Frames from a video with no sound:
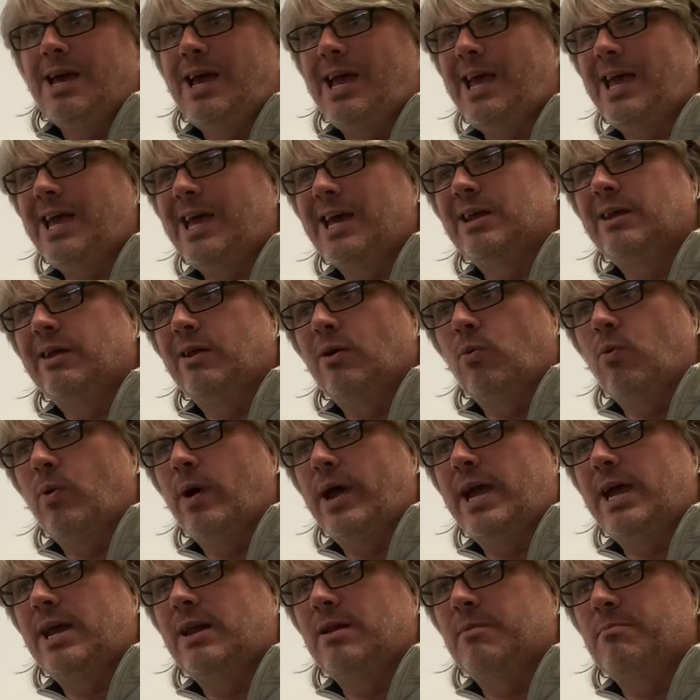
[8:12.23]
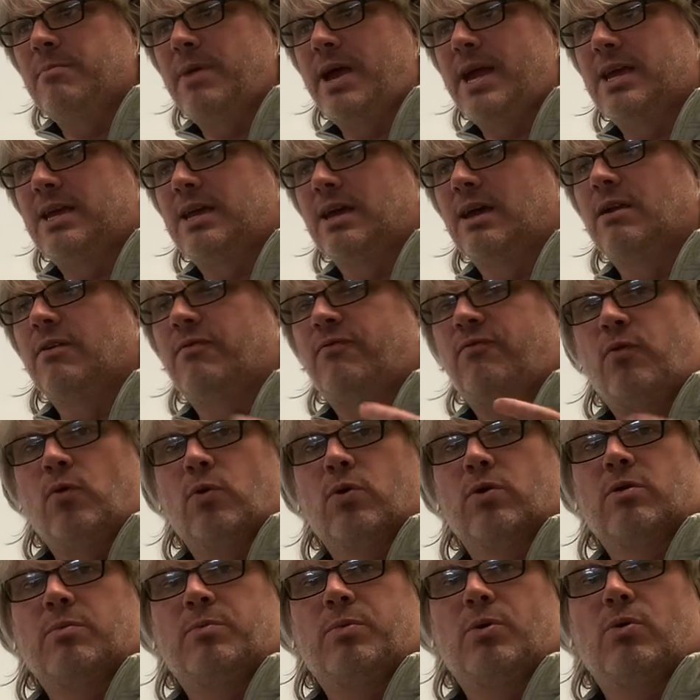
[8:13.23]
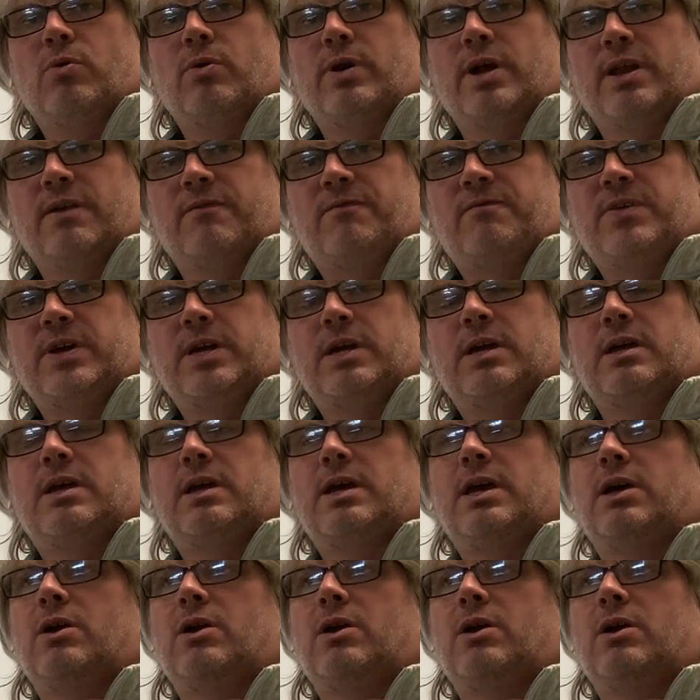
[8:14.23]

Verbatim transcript: and a way to make it affordable and a fit.